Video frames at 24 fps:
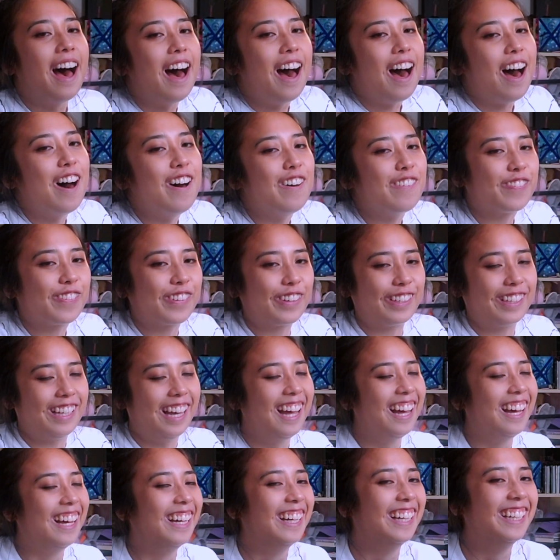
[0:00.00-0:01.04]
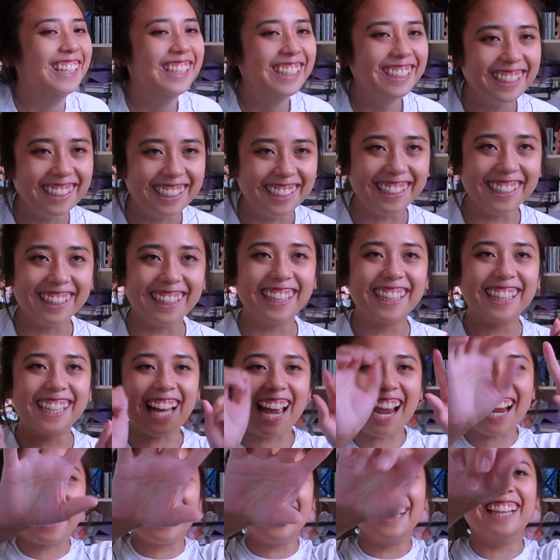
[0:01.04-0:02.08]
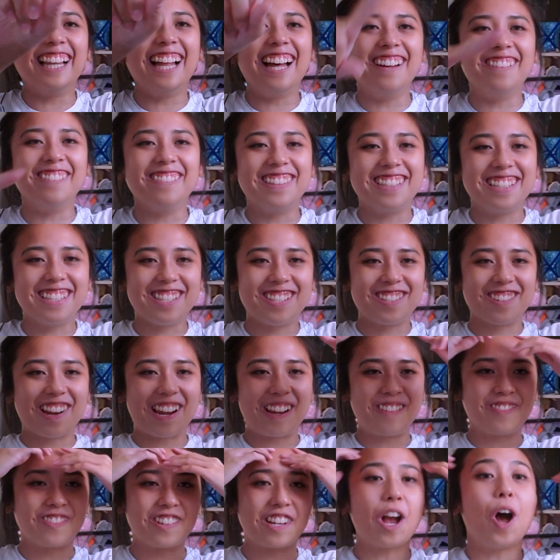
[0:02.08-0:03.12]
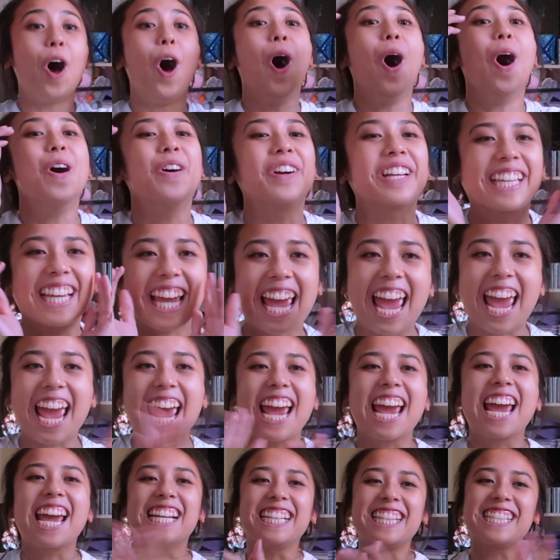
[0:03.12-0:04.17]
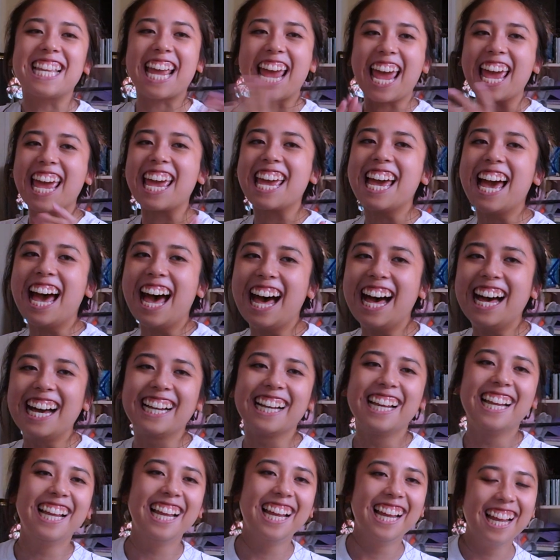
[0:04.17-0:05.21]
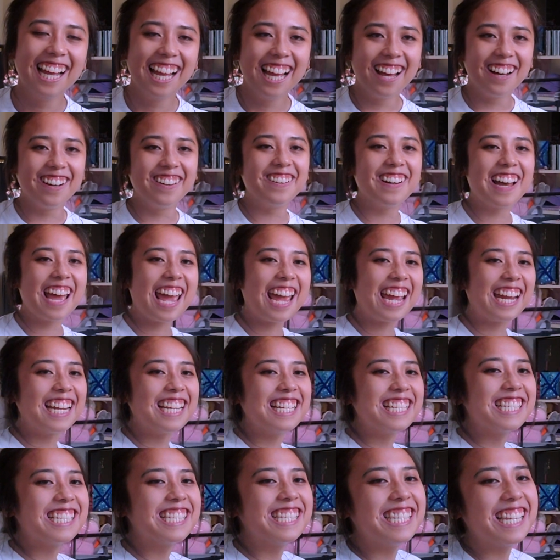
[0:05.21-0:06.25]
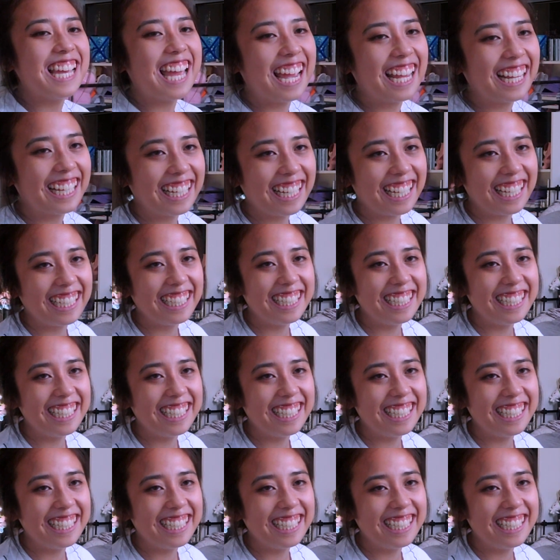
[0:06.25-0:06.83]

Of I love the drapery. Okay, Taeyang! Wait a second,